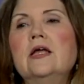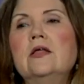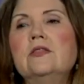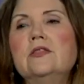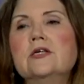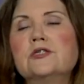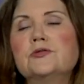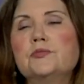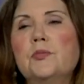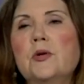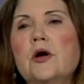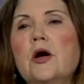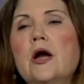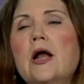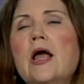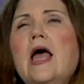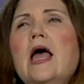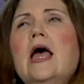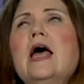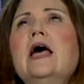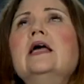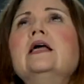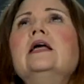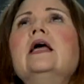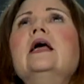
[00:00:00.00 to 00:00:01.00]
in the Spirit.
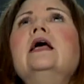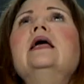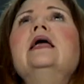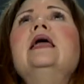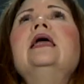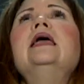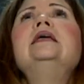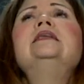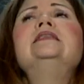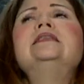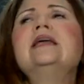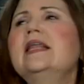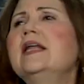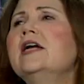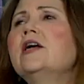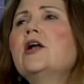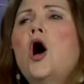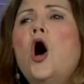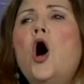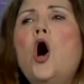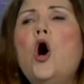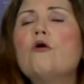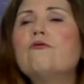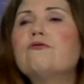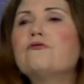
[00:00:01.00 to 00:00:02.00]
He did it
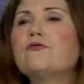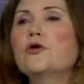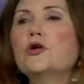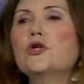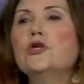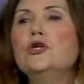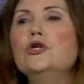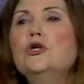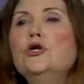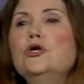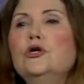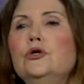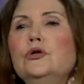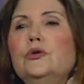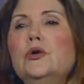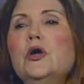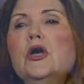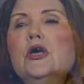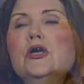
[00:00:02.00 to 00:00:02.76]
all for you